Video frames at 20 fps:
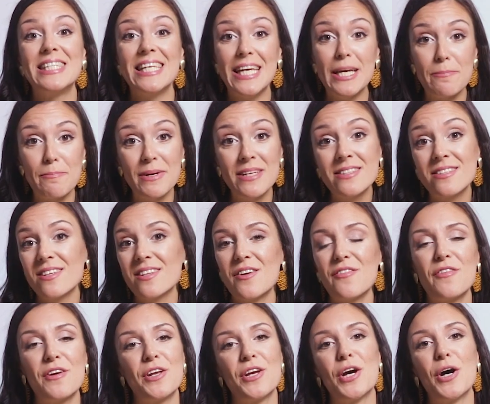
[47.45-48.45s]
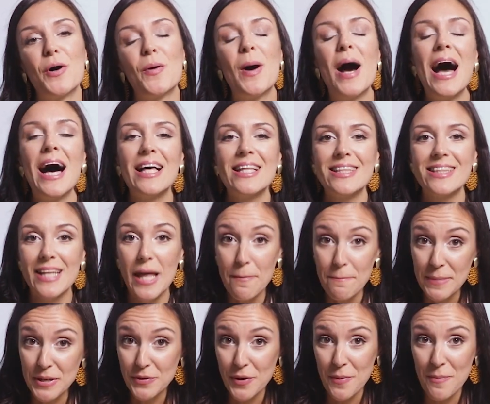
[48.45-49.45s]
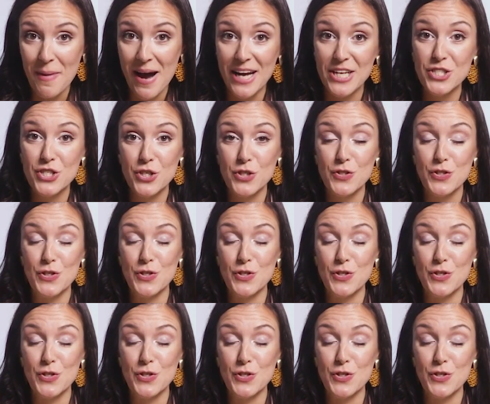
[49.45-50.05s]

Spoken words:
deep into the video, let me remind you